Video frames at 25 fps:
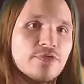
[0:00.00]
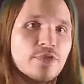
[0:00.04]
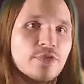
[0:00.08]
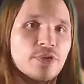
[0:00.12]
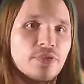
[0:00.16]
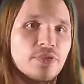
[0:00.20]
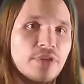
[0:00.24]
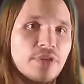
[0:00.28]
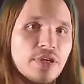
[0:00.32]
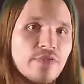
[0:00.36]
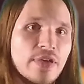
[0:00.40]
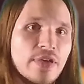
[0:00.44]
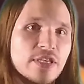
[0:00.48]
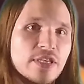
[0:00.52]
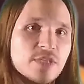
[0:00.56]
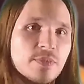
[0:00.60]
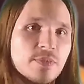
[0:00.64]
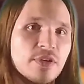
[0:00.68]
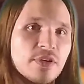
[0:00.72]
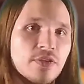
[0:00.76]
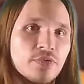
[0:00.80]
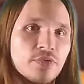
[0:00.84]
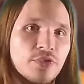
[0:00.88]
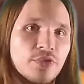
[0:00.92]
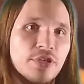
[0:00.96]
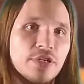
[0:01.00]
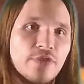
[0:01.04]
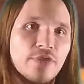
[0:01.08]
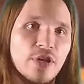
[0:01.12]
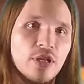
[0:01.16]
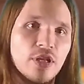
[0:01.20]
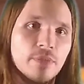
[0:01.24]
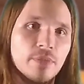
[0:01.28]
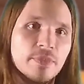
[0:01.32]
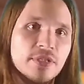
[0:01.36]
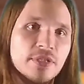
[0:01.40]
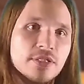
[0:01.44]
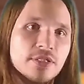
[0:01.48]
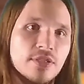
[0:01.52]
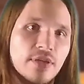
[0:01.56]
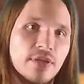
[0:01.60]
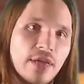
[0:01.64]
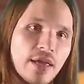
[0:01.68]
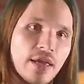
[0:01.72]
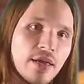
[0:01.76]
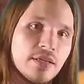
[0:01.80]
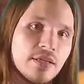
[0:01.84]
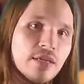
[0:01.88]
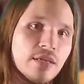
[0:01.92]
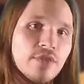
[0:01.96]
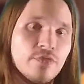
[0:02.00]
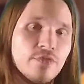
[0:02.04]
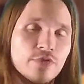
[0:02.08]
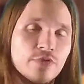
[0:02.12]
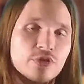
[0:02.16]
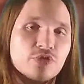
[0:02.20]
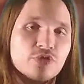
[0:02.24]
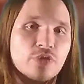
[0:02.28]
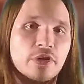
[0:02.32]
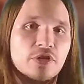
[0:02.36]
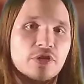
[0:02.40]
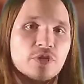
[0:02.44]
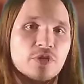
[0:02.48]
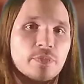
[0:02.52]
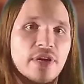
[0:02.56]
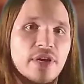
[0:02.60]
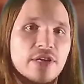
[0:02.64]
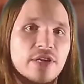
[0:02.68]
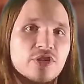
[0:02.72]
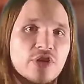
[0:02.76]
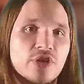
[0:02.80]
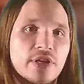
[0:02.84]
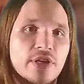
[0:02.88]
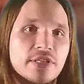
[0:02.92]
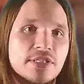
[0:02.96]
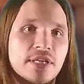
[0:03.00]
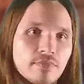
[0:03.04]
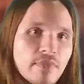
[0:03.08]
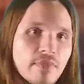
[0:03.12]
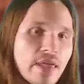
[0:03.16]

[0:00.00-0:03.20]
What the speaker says: for reinvestment and redevelopment and infrastructure projects.